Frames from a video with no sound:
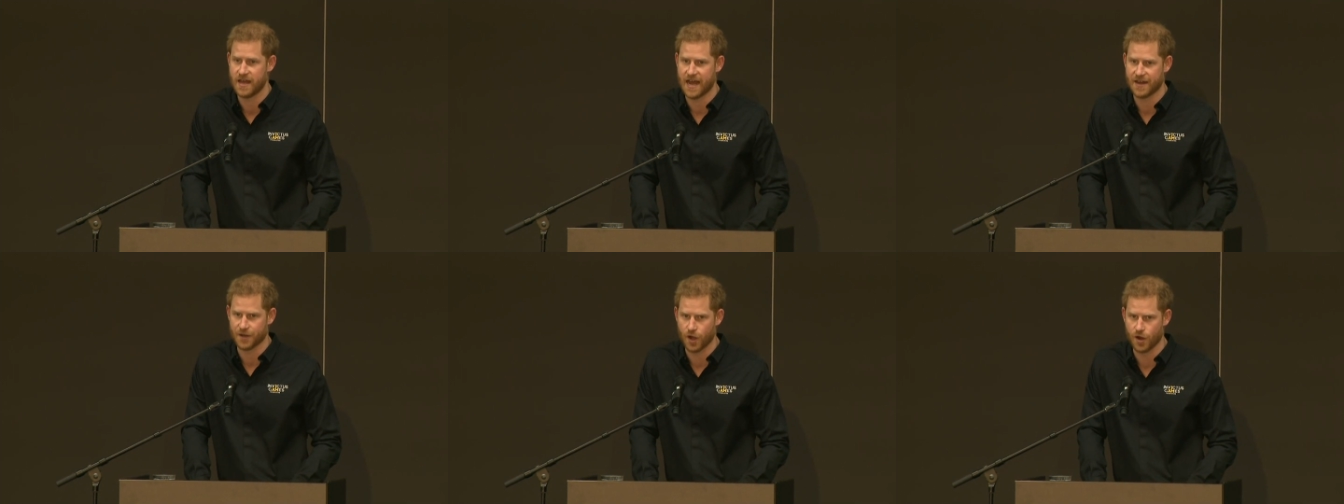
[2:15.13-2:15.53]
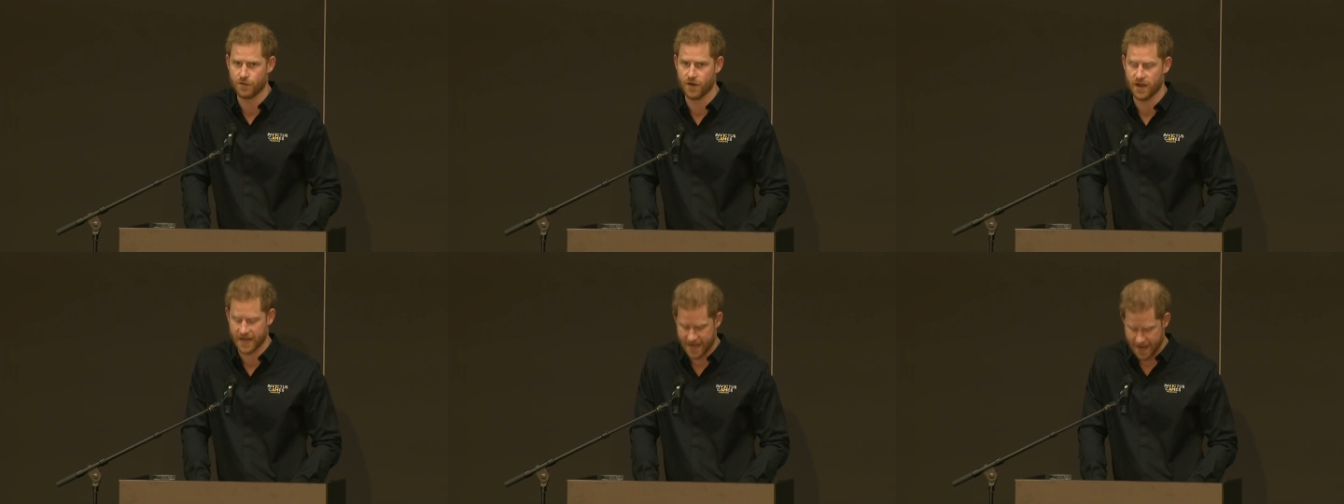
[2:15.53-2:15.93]
and
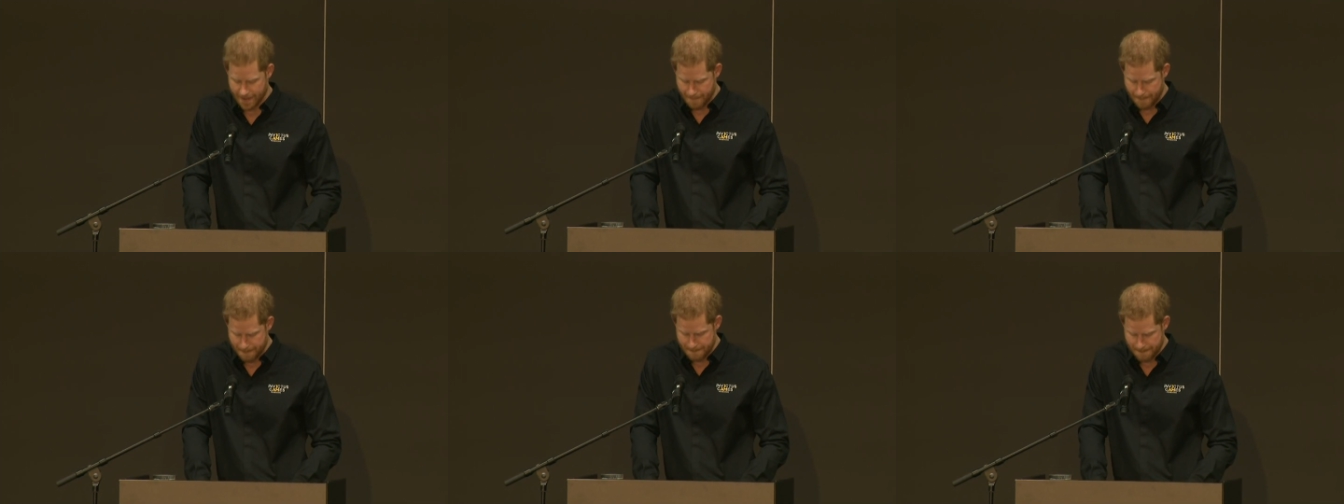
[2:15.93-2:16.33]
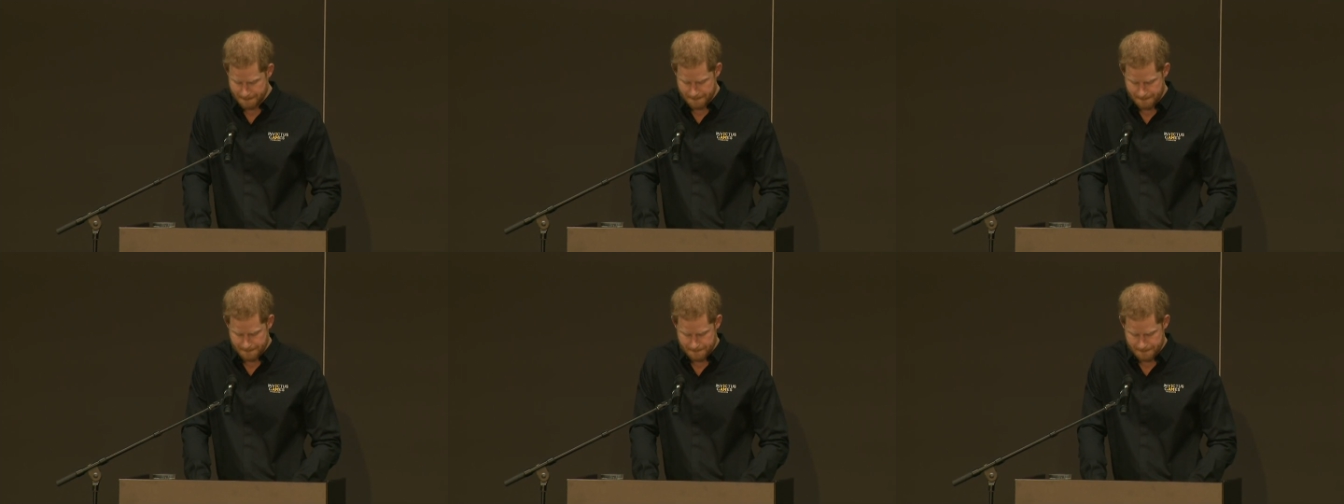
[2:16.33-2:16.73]
over again.
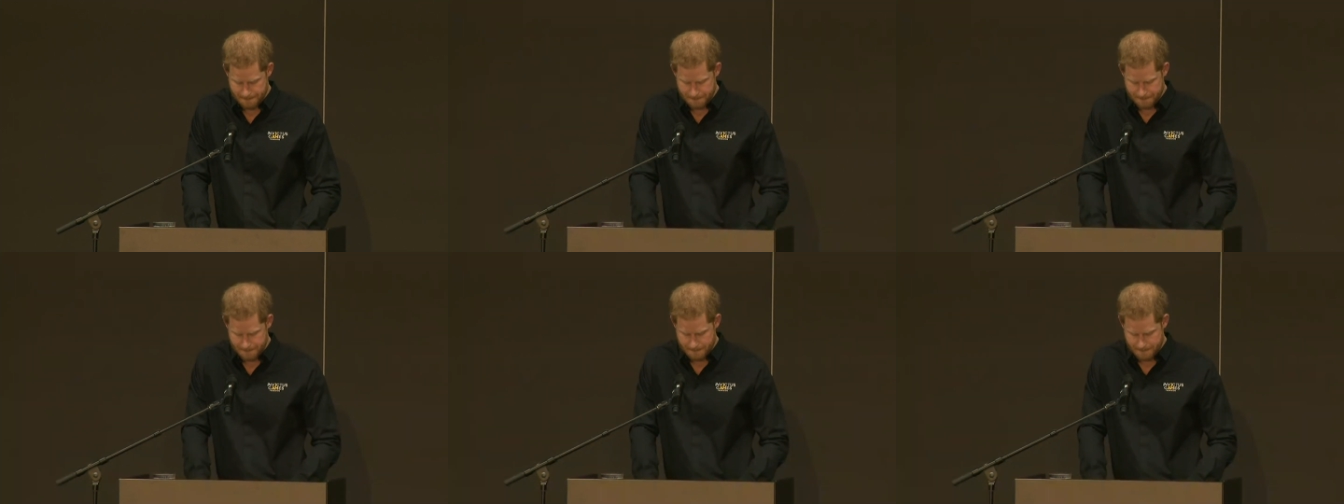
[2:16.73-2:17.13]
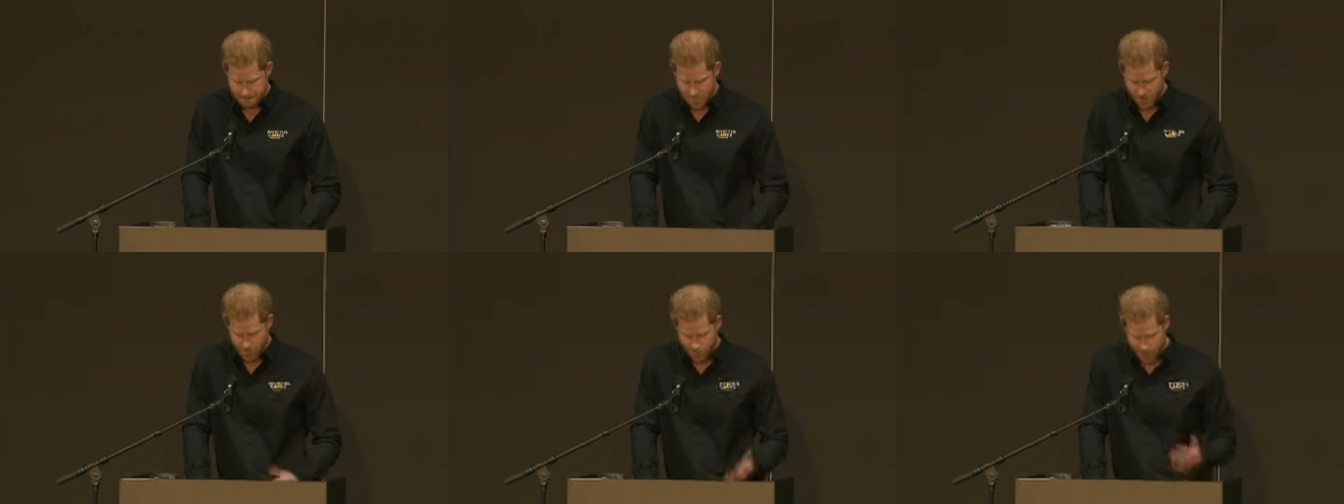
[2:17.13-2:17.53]

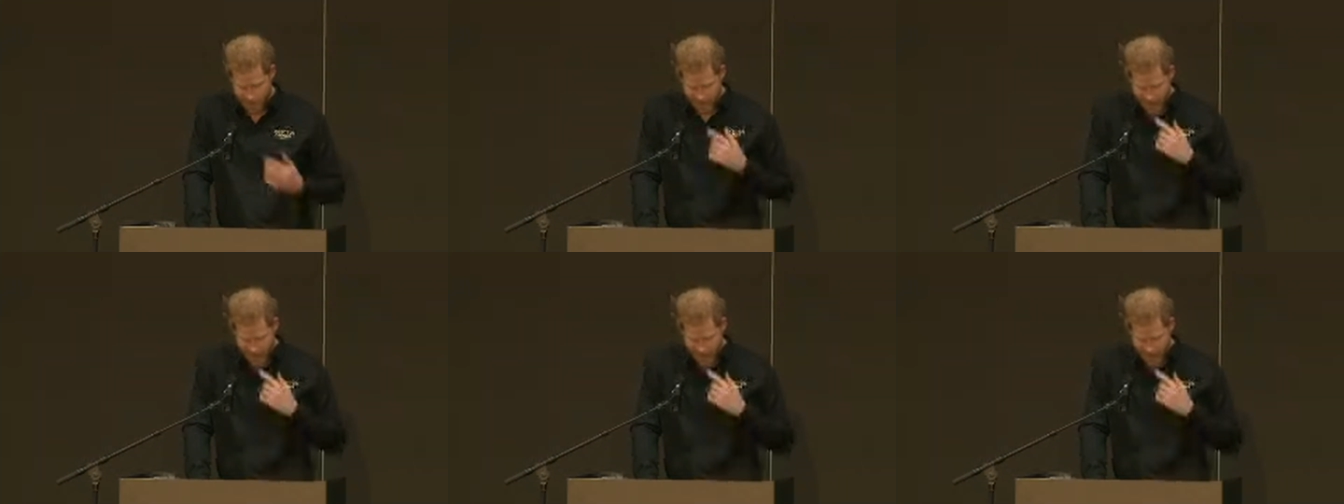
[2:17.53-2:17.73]
Right